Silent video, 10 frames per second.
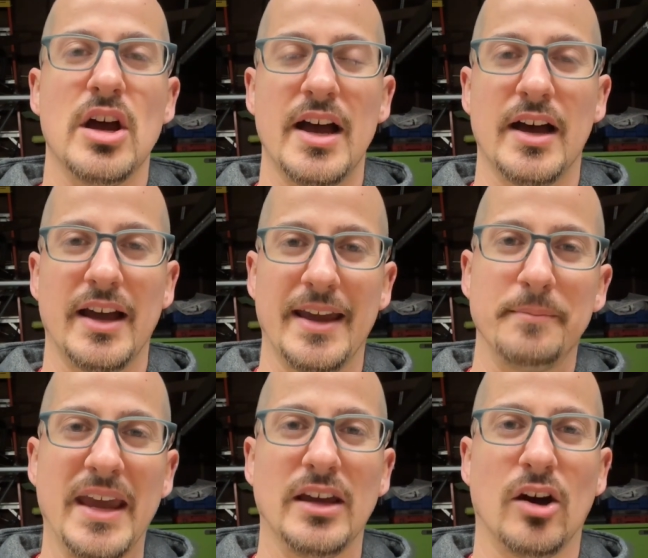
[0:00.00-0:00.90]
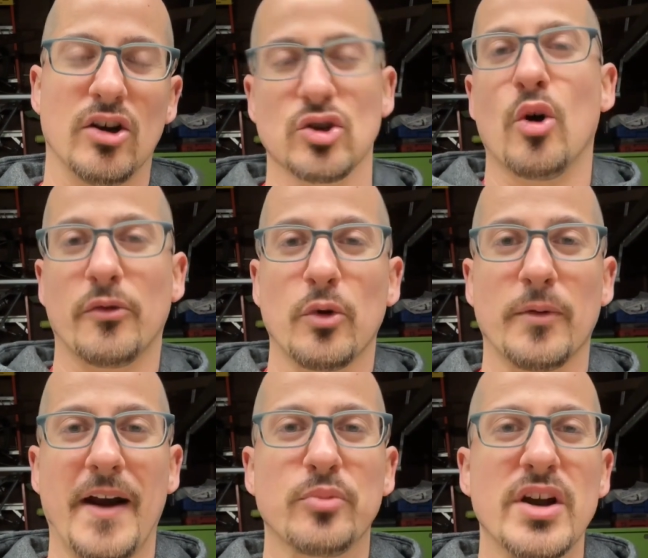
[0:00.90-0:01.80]
It may also, or
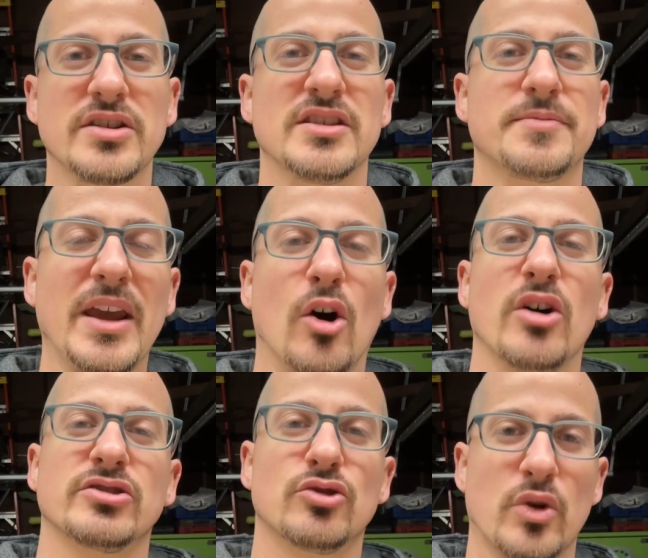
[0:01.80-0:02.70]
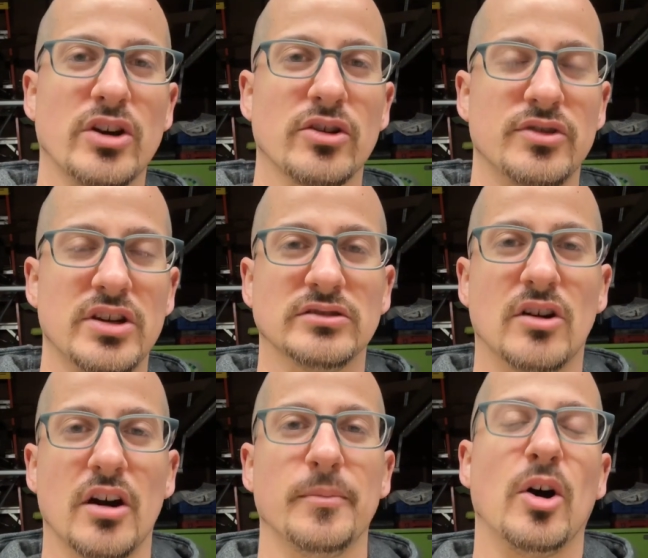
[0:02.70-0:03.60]
vibrations may also trigger the
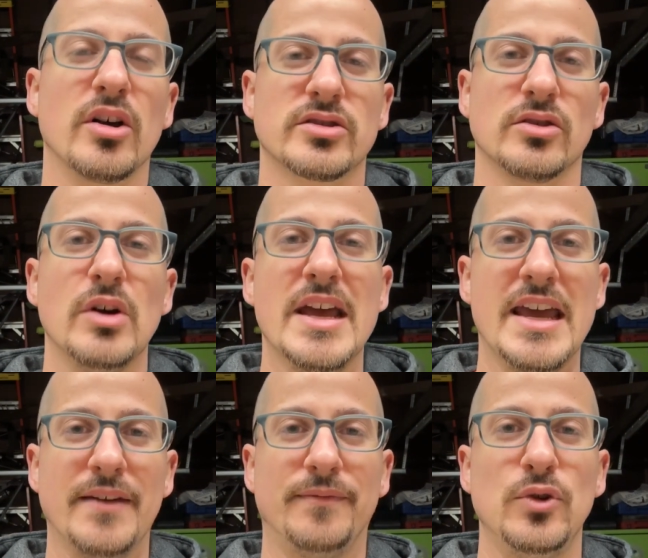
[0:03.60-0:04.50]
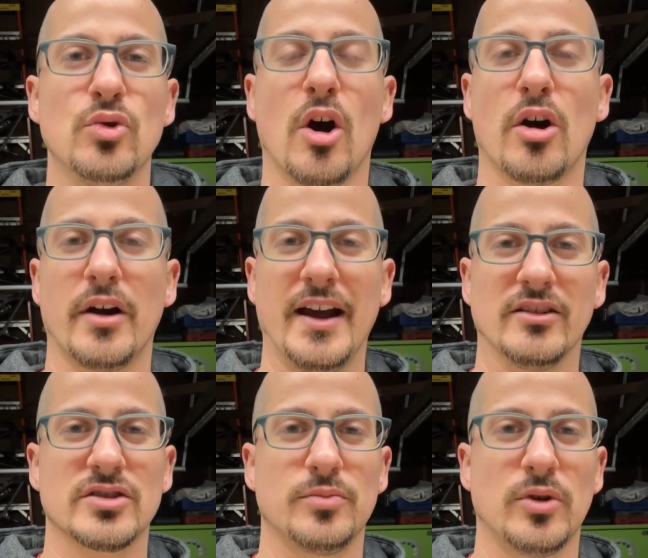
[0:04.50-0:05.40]
alarm. Also, if you are
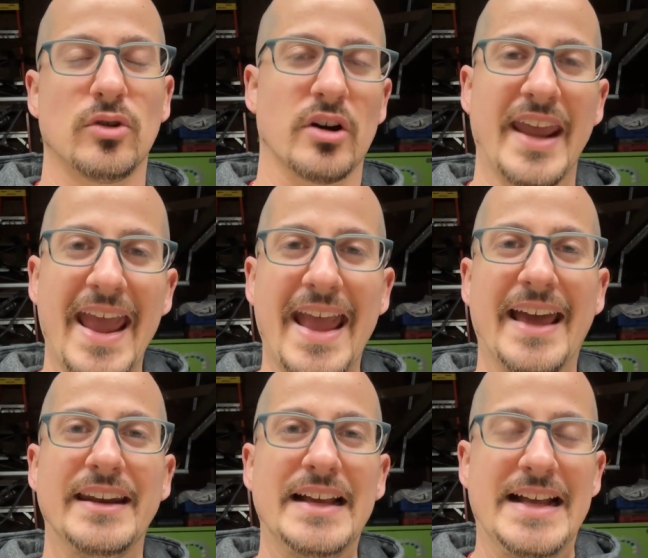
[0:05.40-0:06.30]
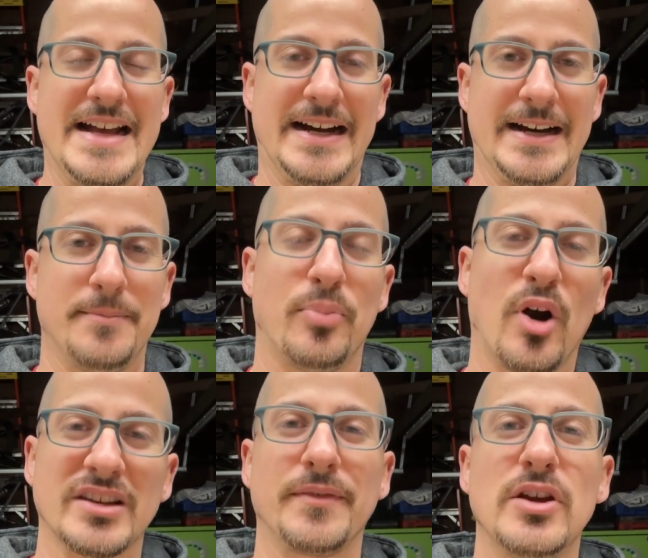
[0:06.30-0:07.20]
eligible or can
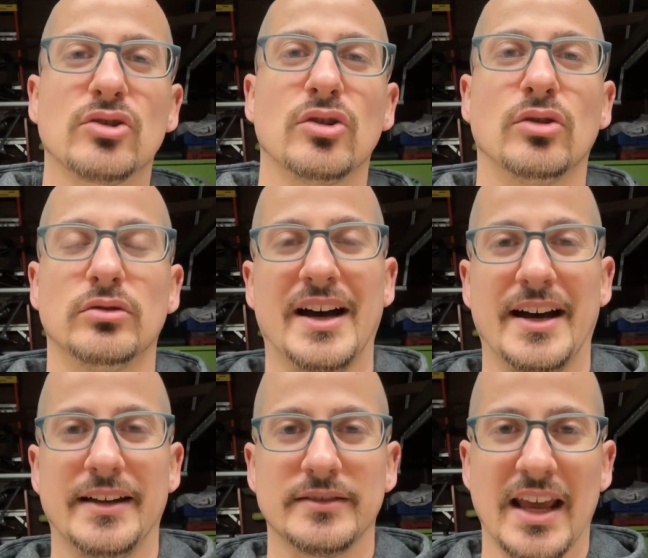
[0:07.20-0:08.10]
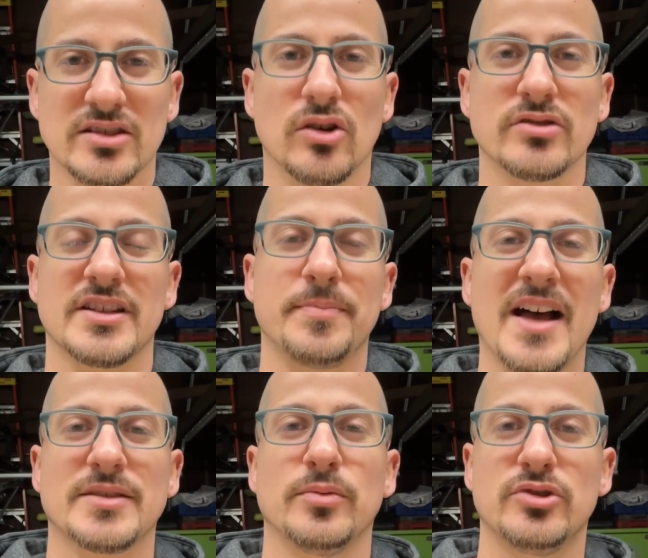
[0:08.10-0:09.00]
park the vehicle as close as
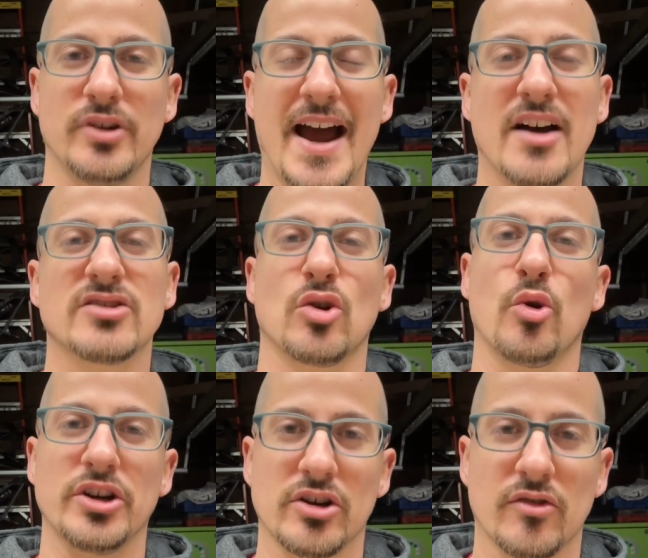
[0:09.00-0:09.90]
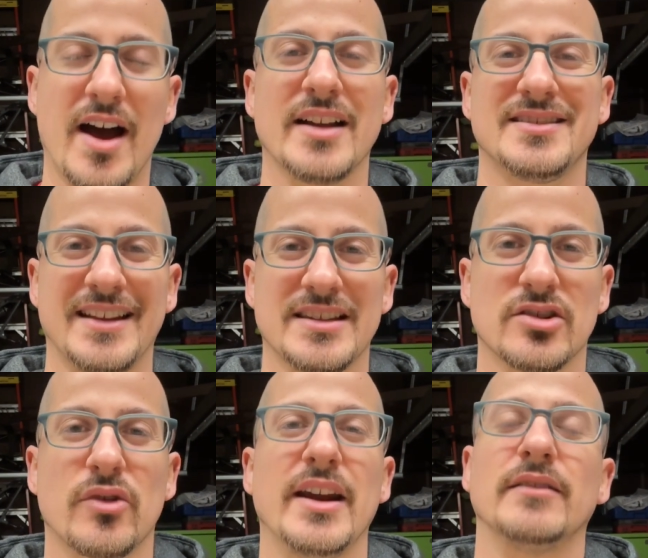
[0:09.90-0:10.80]
possible to your house or in your garage, that's
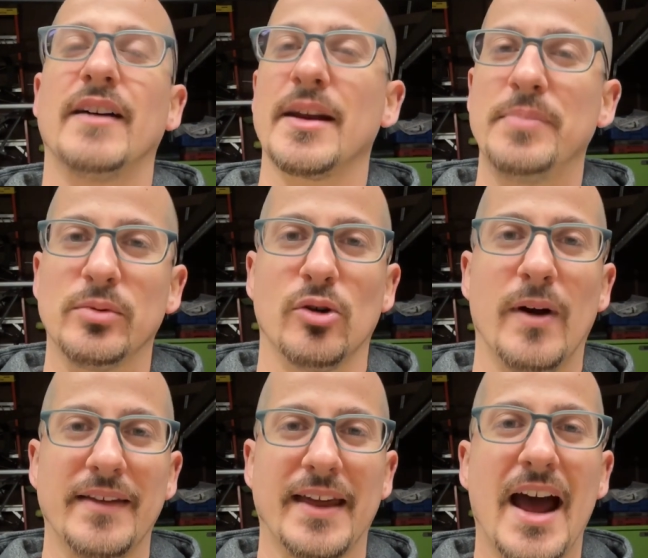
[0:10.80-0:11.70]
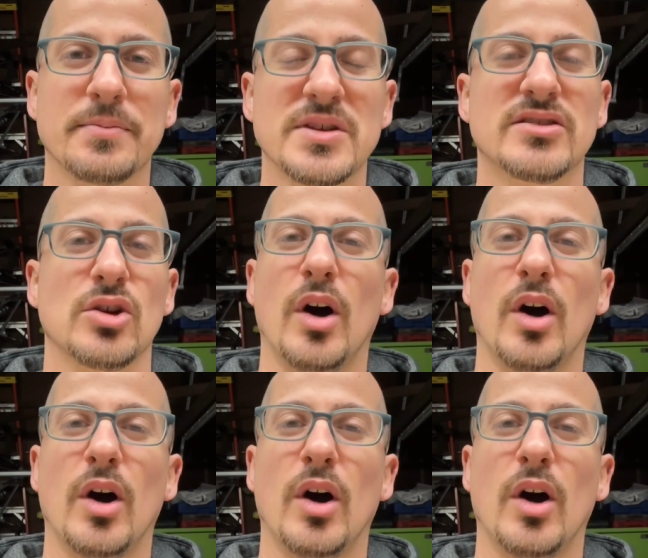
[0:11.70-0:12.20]
great. A lot of people don't have that option. So